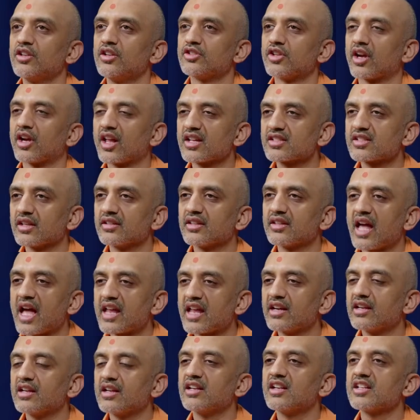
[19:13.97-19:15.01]
Jarasandh
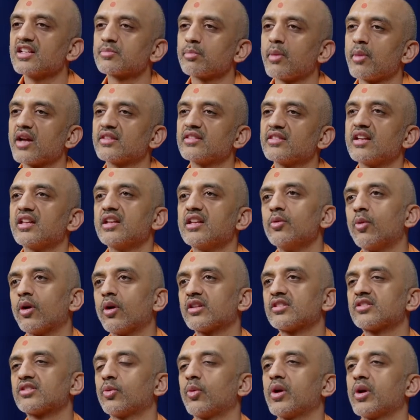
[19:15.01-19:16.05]
had it in his mind that he
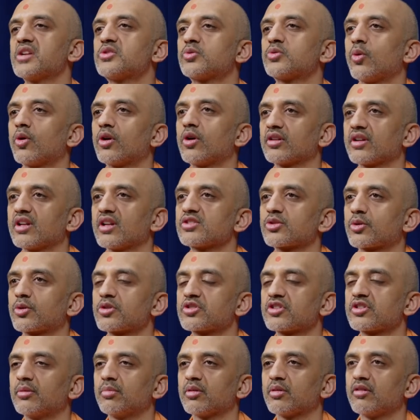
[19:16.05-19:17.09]
wanted to wage war against
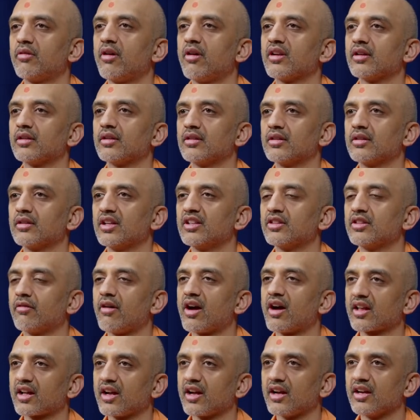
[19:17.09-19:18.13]
Krishna Bhagwan in
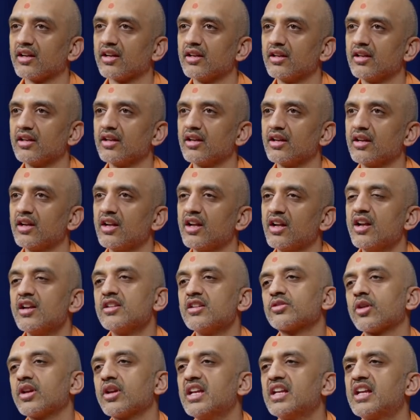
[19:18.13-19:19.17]
Dwarka,
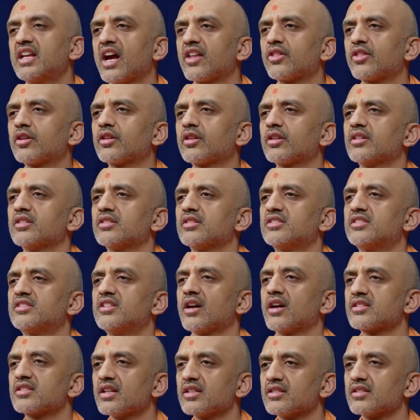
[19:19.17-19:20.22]
so he gathered
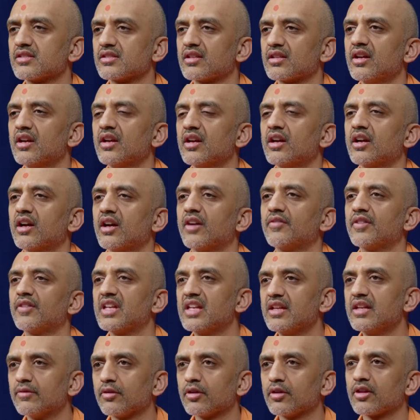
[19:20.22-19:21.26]
dozens of
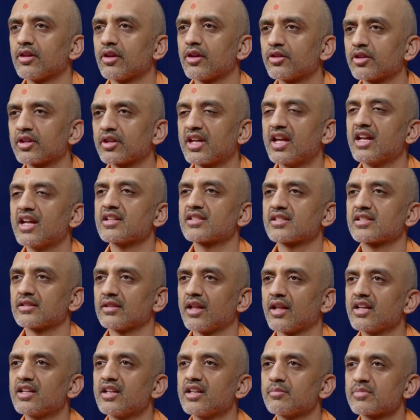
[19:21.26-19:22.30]
evil other kings
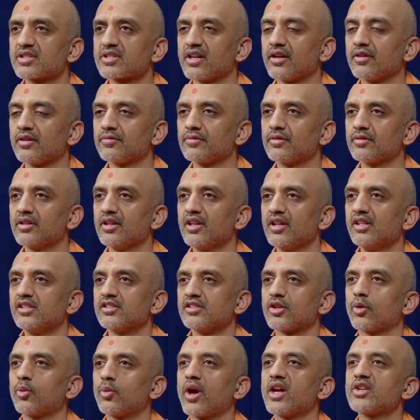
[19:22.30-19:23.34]
like himself
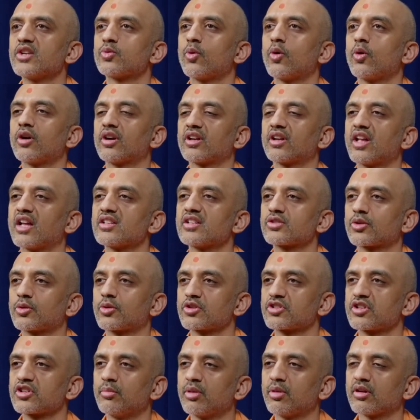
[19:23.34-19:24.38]
to wage war against
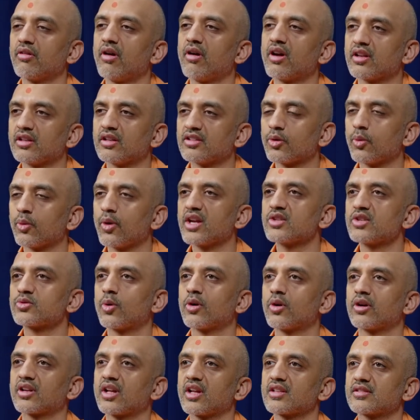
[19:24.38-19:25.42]
Krishna Bhagwan and to wage
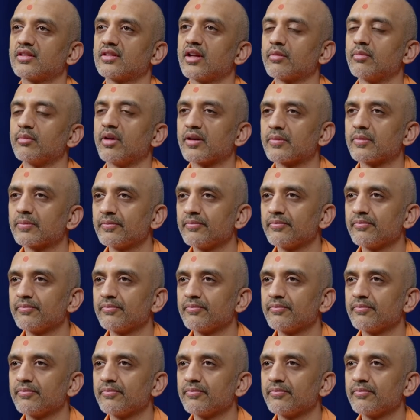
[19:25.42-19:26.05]
war against Dharma.